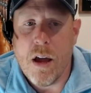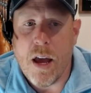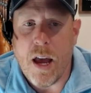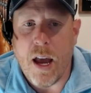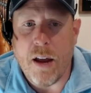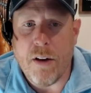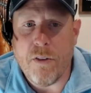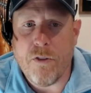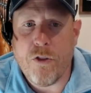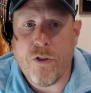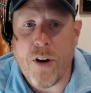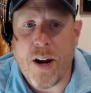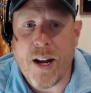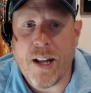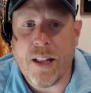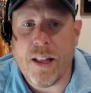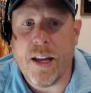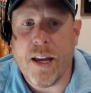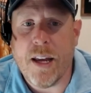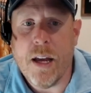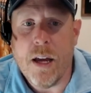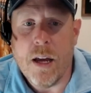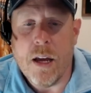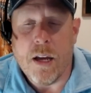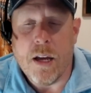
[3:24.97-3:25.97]
And
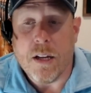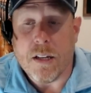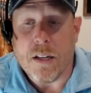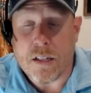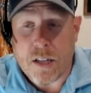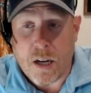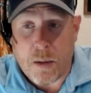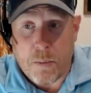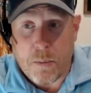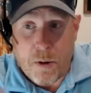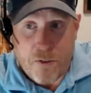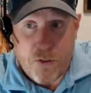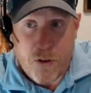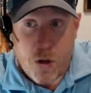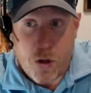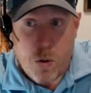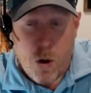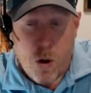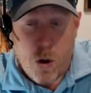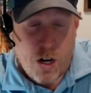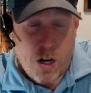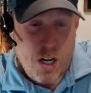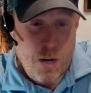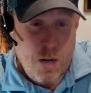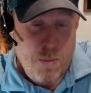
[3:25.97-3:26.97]
frankly, some of you
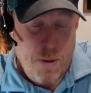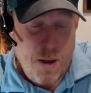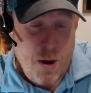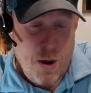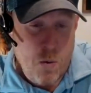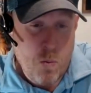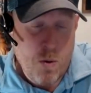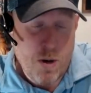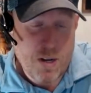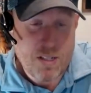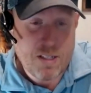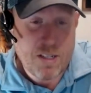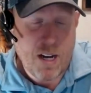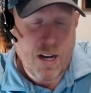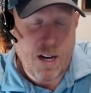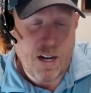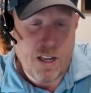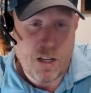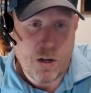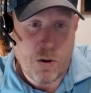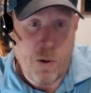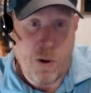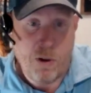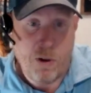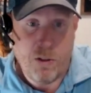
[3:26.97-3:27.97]
are going to be on one side of
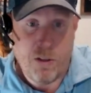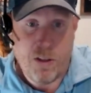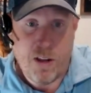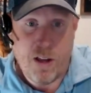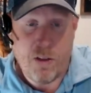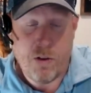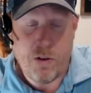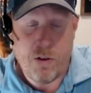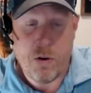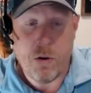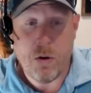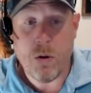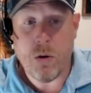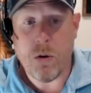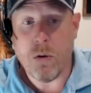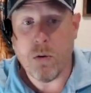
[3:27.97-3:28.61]
the coin or the other.